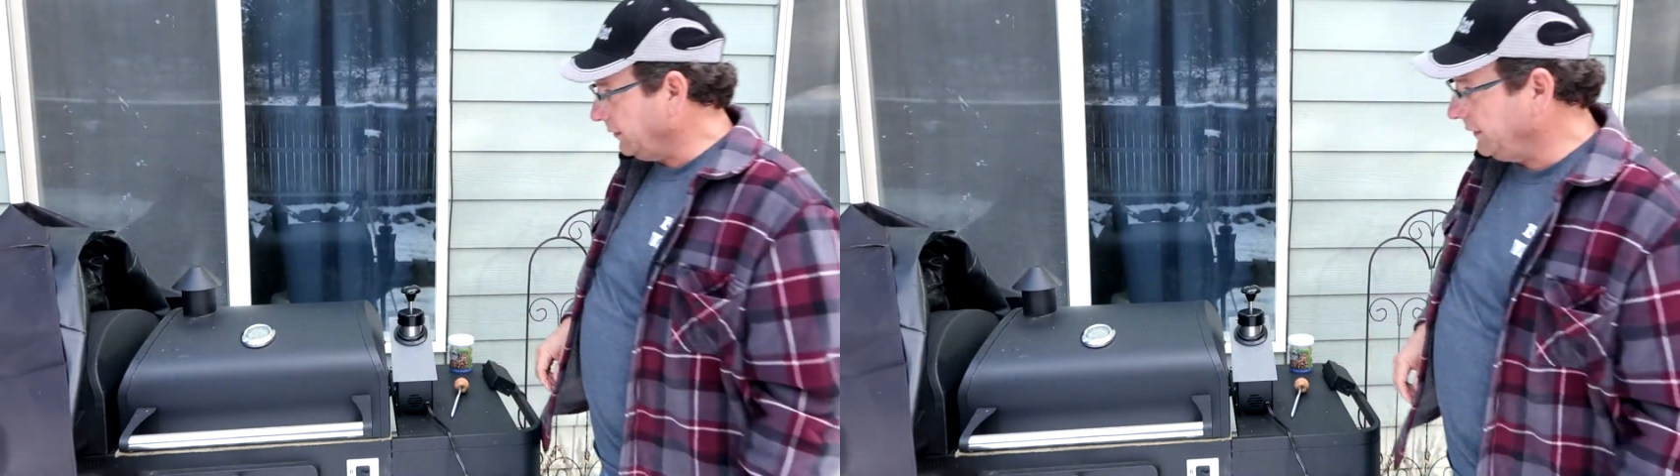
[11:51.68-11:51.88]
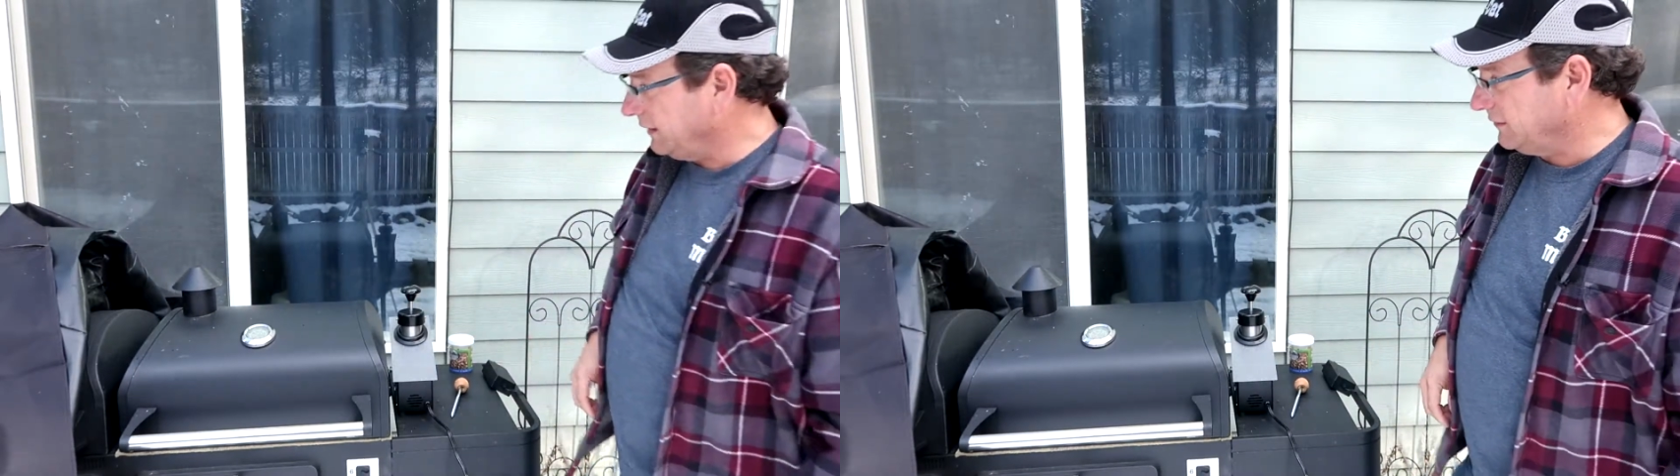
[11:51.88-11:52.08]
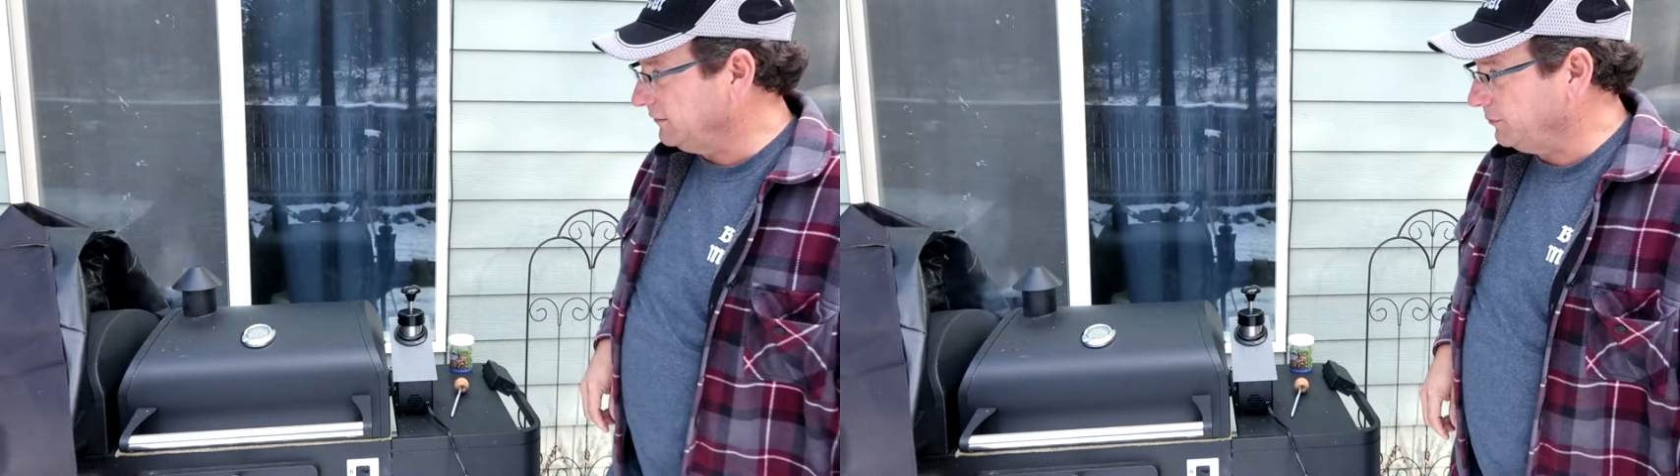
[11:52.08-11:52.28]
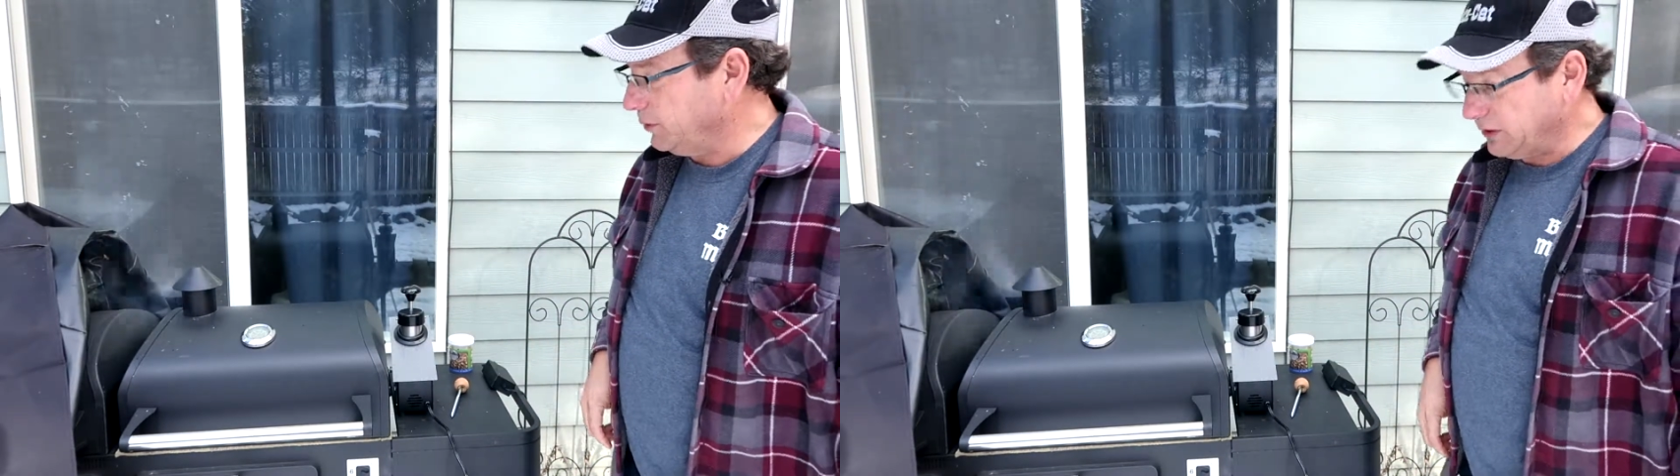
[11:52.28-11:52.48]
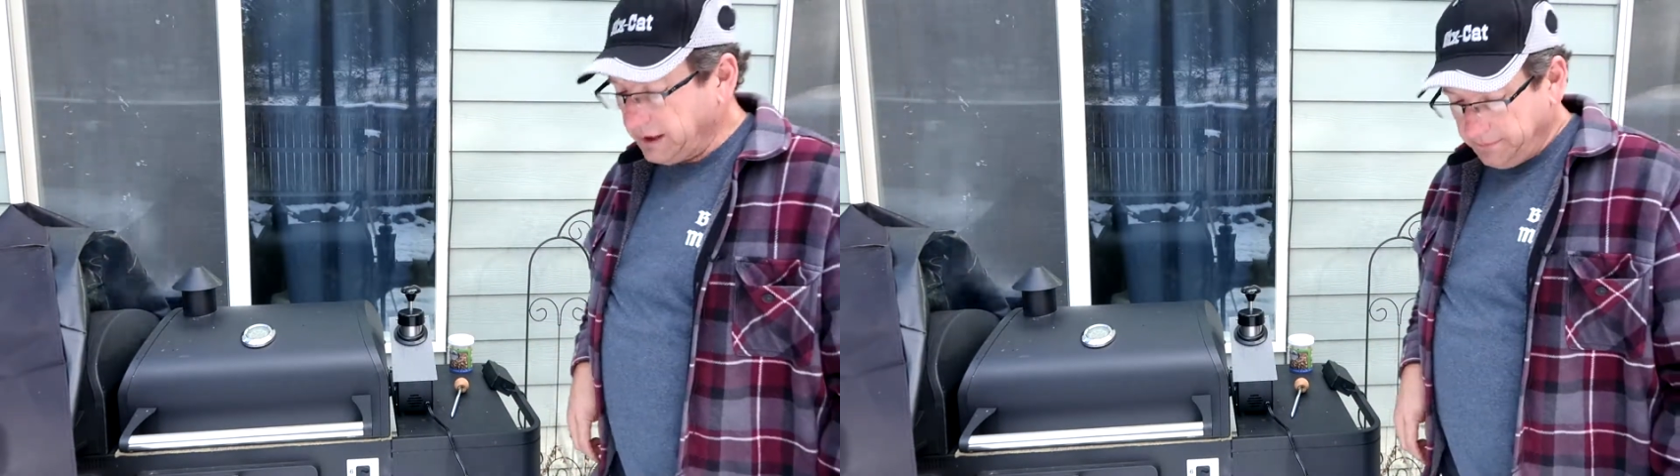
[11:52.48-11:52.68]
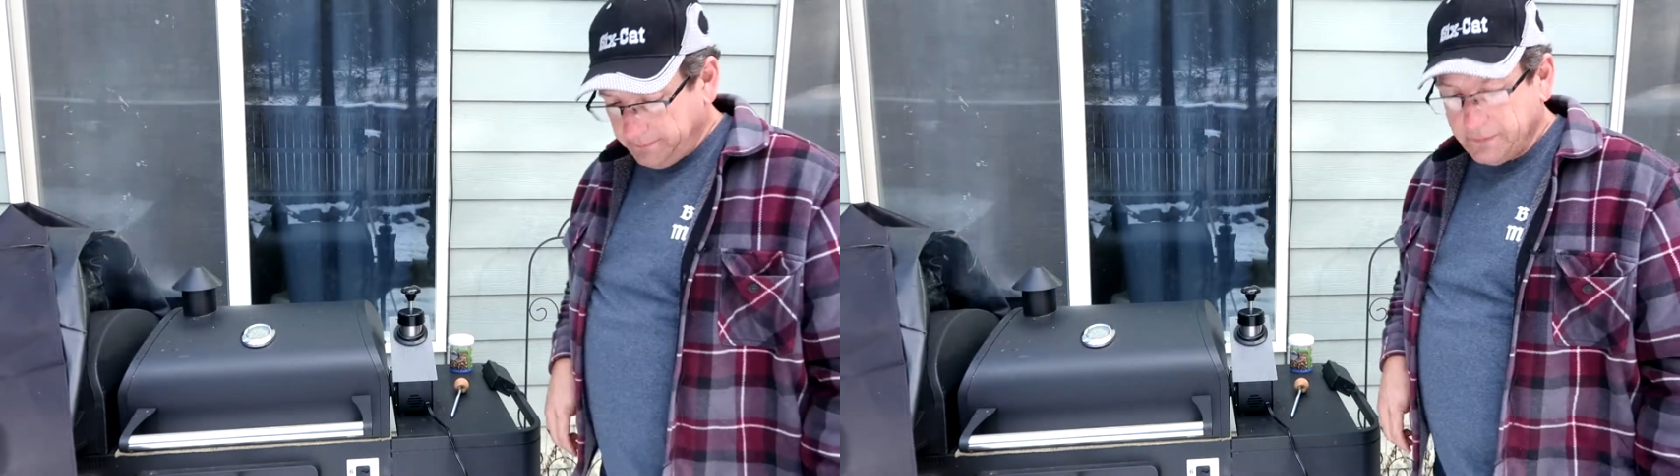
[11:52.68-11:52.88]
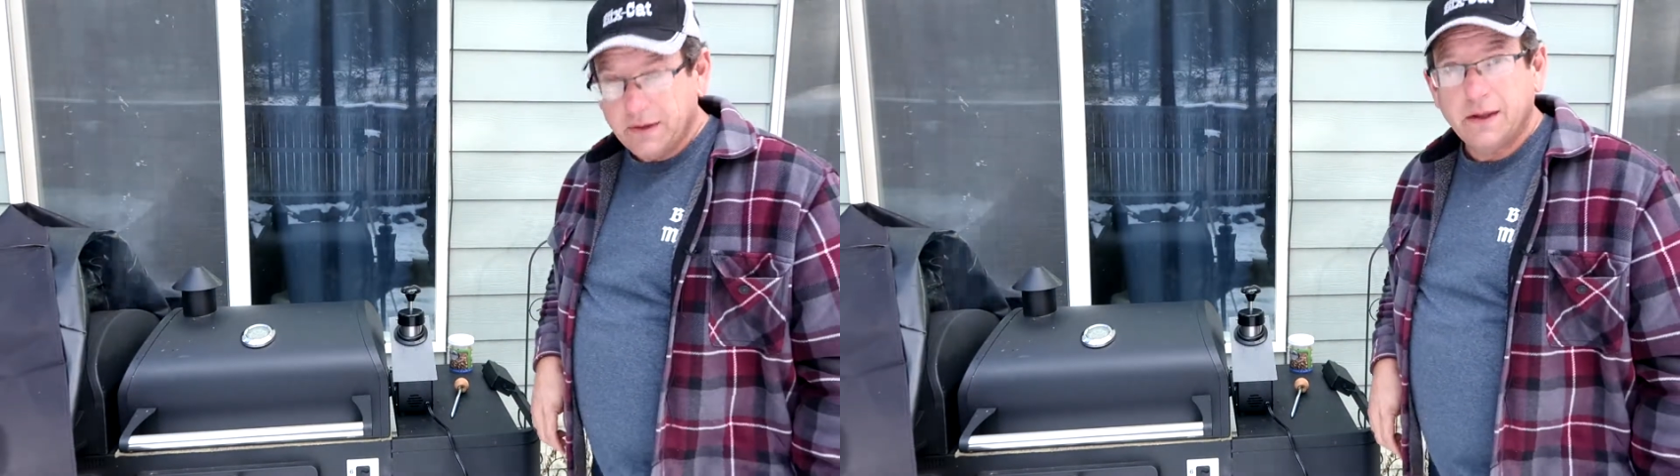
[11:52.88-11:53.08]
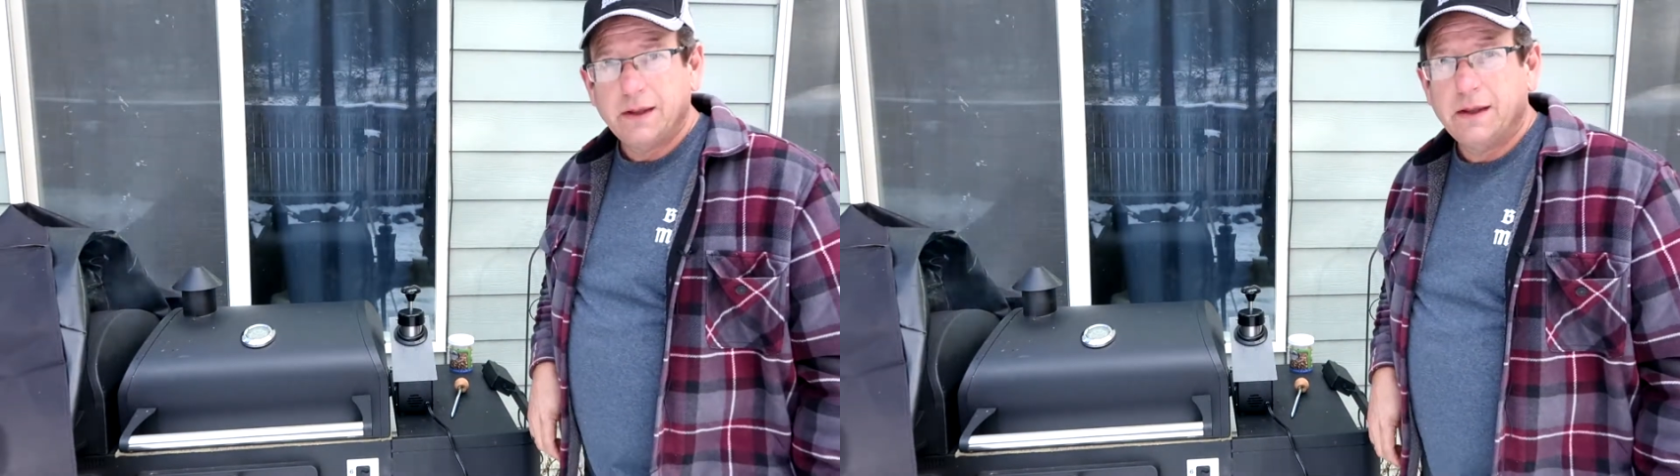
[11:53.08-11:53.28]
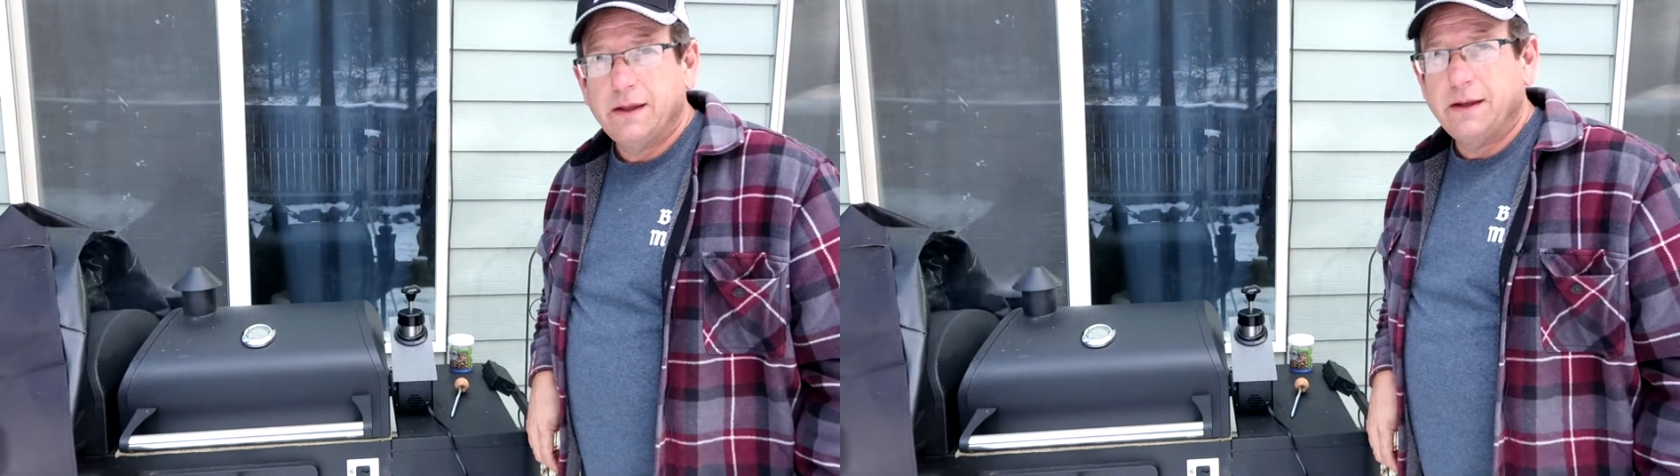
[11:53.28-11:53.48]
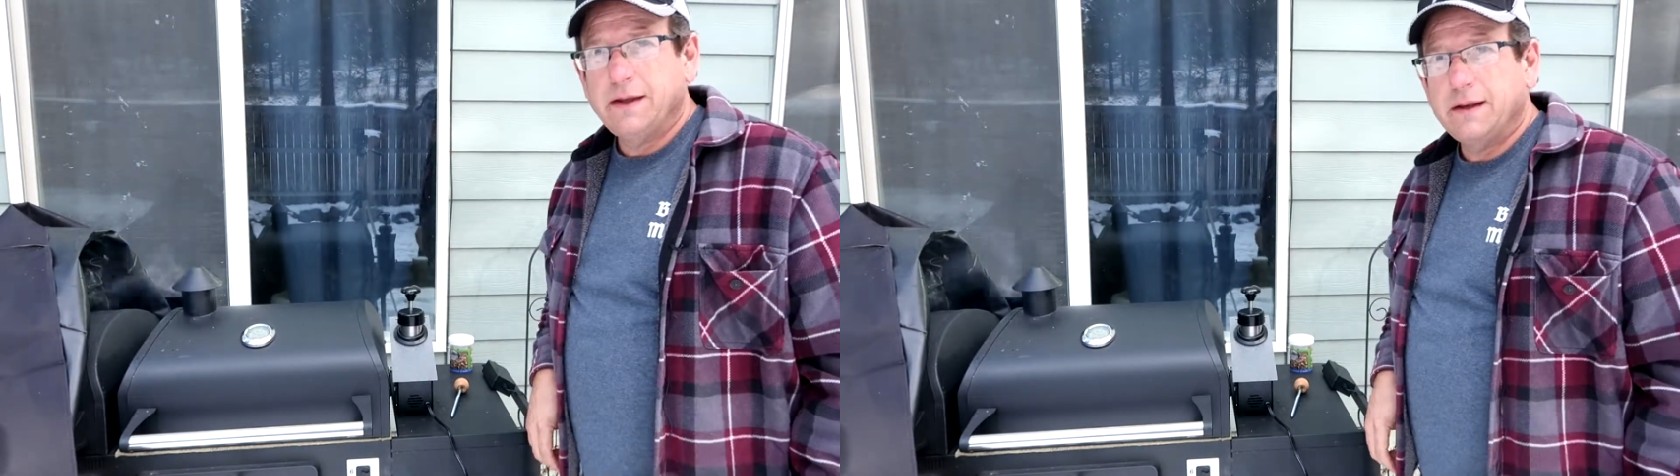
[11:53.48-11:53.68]
all nice and smoky.
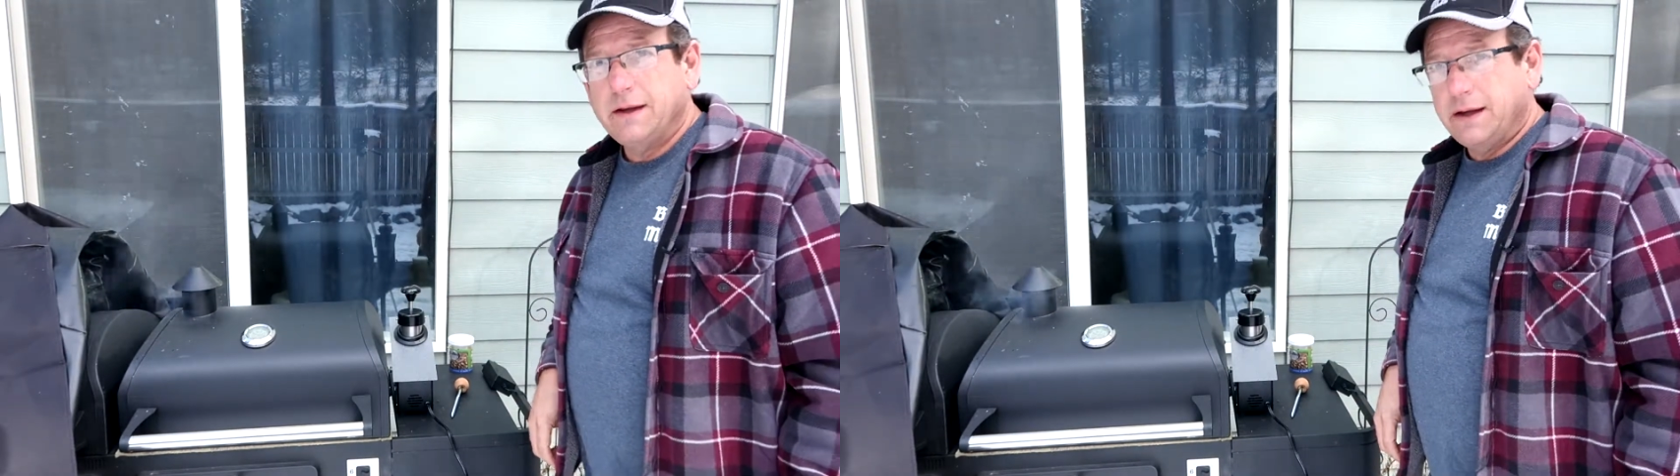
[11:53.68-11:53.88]
And